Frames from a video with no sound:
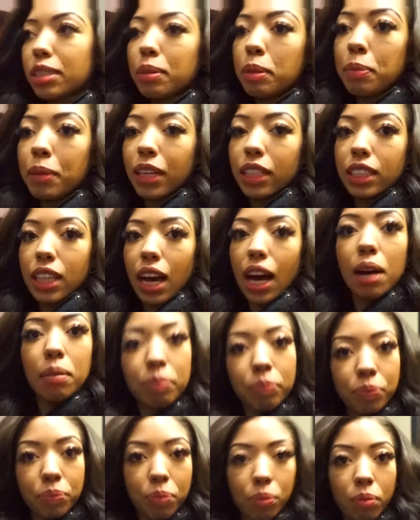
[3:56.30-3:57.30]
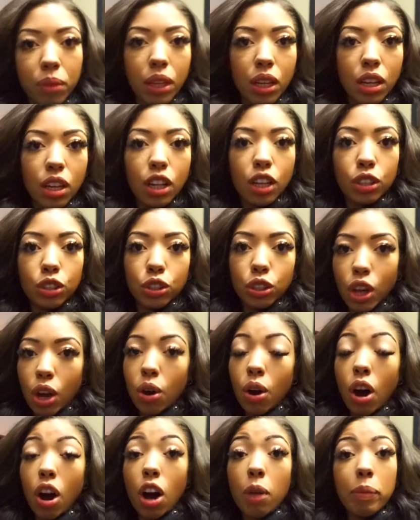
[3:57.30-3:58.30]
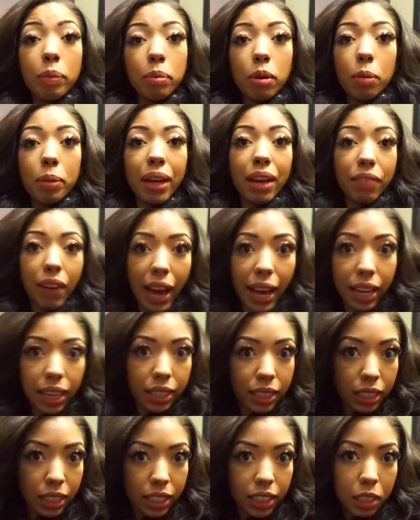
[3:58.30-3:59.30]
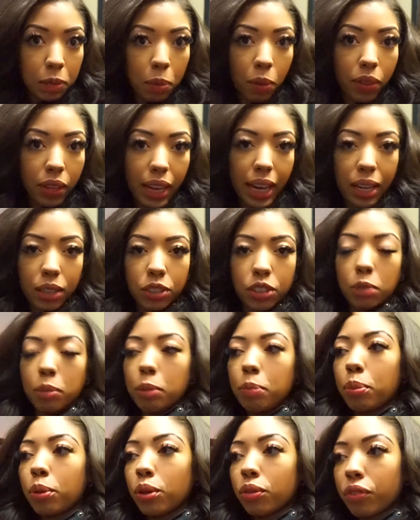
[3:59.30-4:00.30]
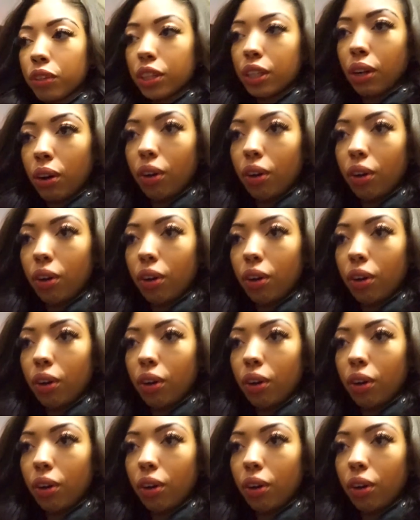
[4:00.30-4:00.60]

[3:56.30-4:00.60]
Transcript: to be picked up to go home and probably have itis and sleep on the couch to be perfectly